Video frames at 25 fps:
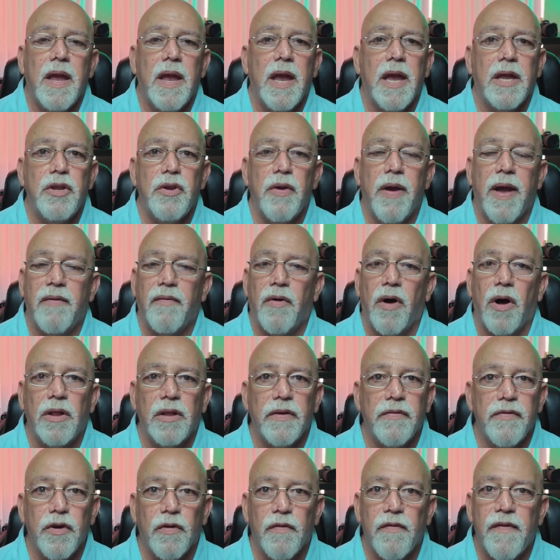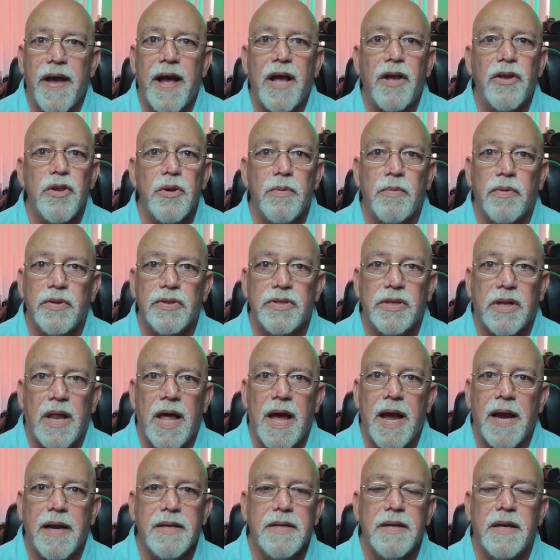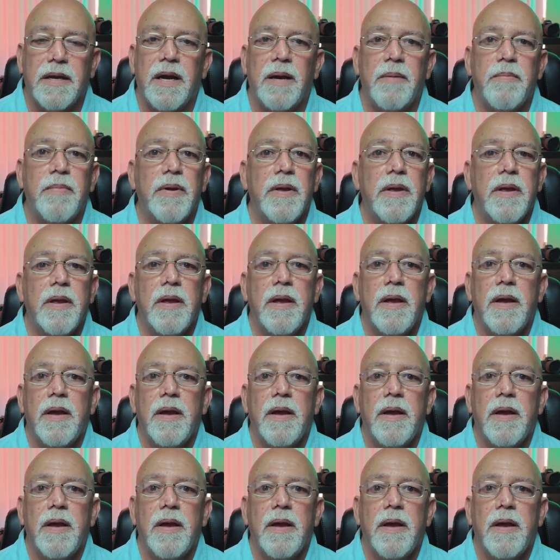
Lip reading: and you have all of your valuables locked up,